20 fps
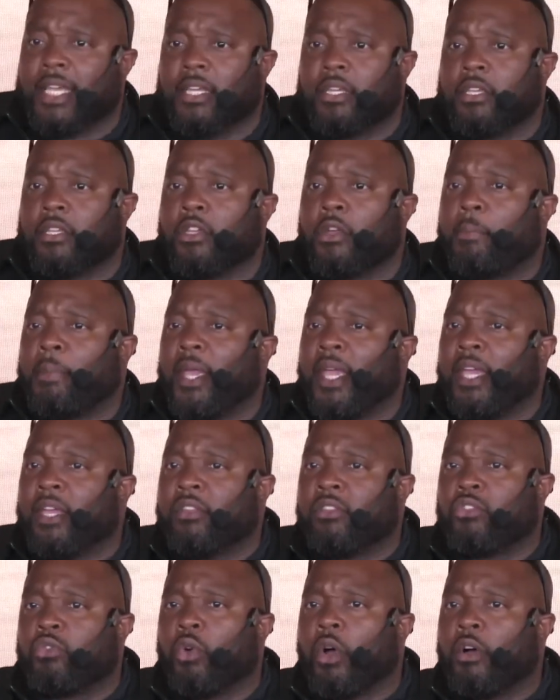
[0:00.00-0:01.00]
you're paying
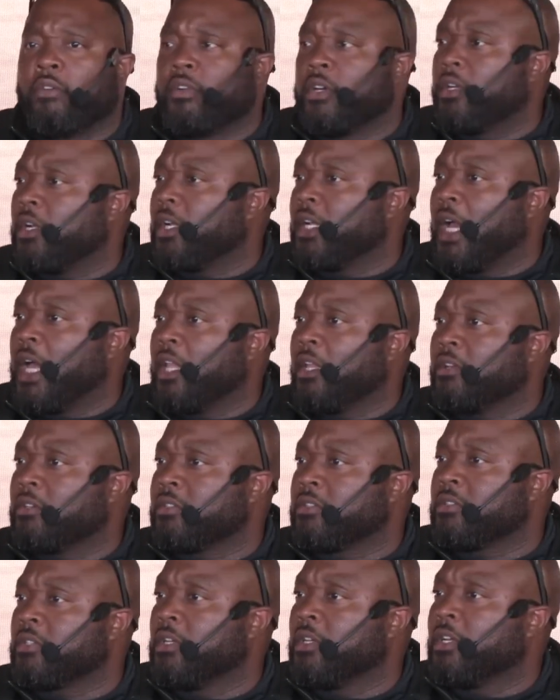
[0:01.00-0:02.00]

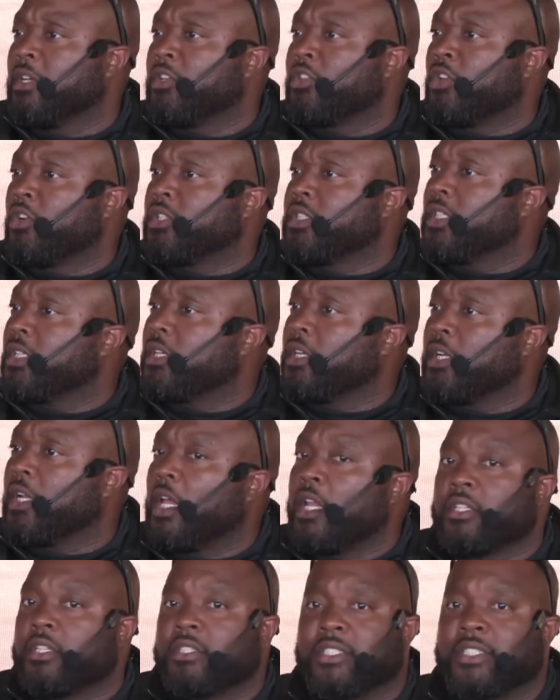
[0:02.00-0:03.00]
$1,200,
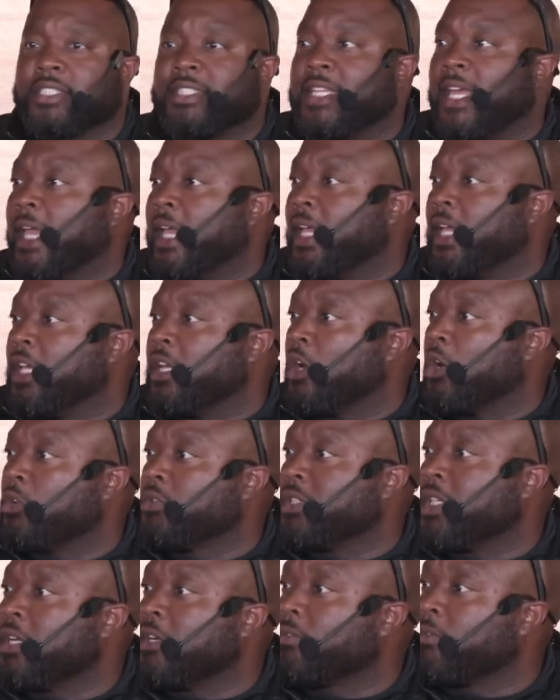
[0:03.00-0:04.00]
$1,300 to stay in a hotel for a